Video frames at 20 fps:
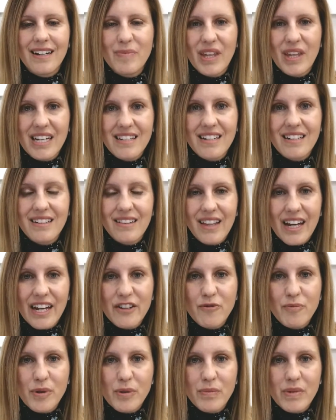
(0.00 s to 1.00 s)
They did a
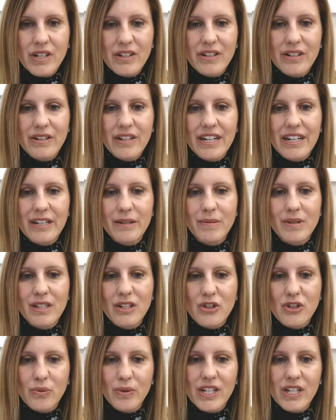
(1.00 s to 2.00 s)
live premiere
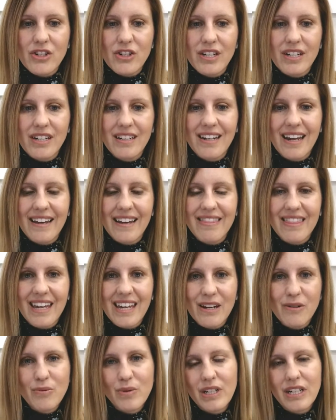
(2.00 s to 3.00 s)
situation, and
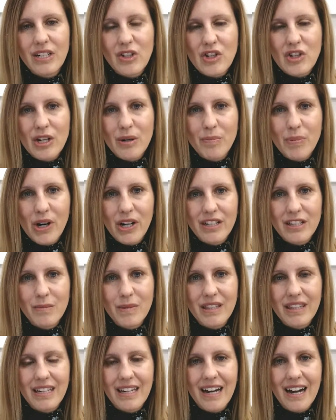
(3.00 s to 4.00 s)
they reached
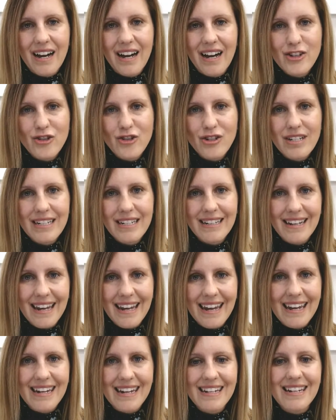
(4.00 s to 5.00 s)
approximately
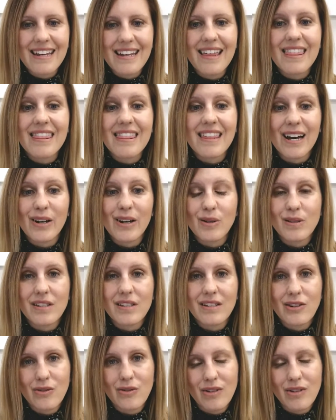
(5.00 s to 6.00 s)

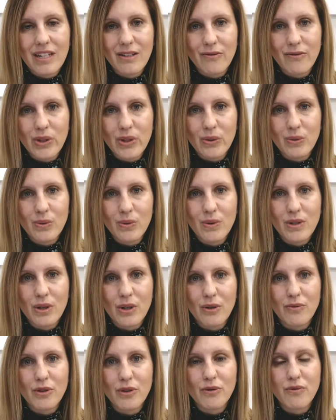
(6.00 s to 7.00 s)
180,000 unique views
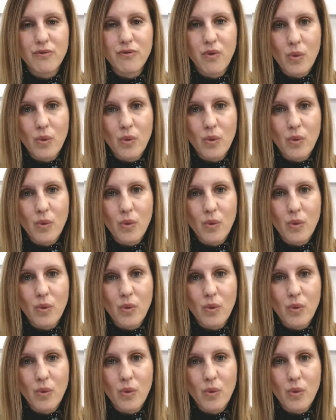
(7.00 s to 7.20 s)
over